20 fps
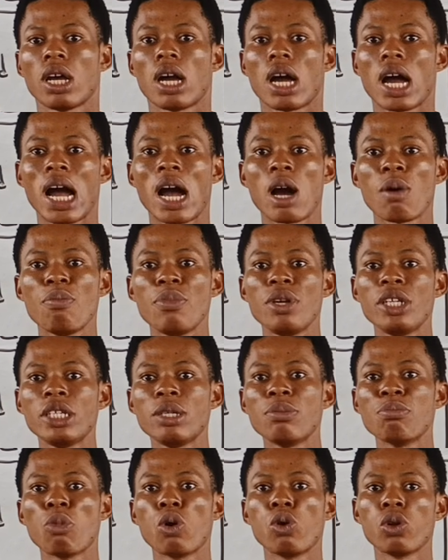How many
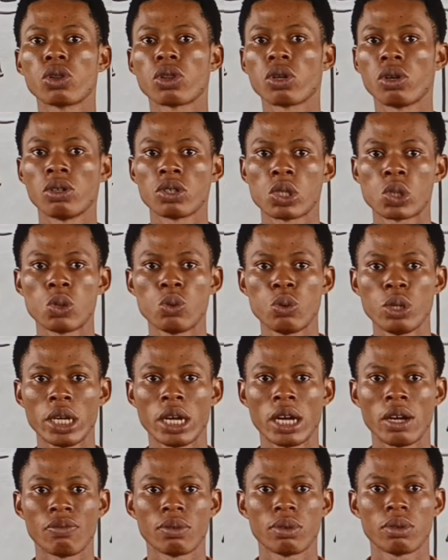monophthongs do we
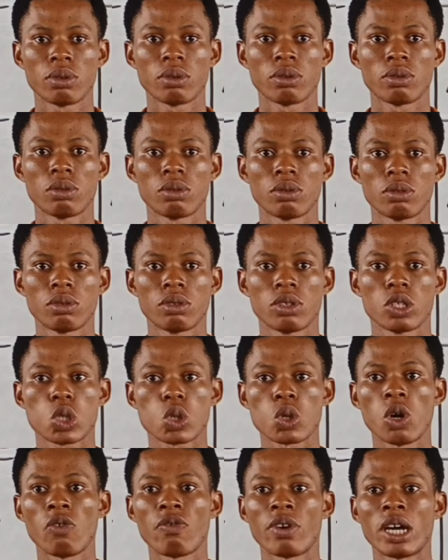have?
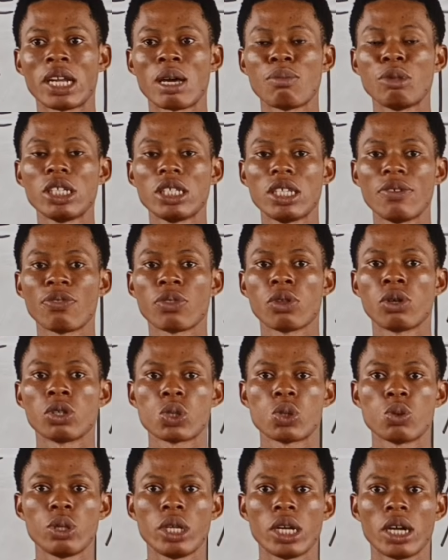12. And how many diphthongs
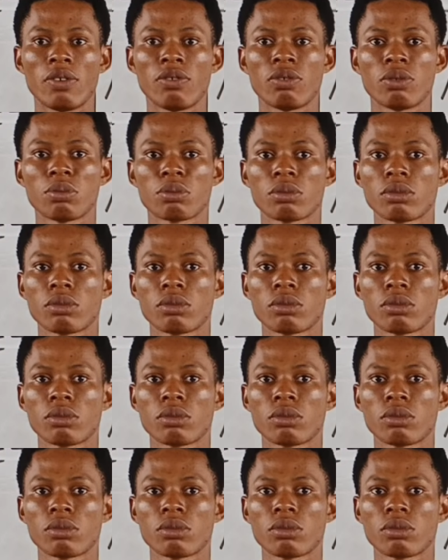do we have?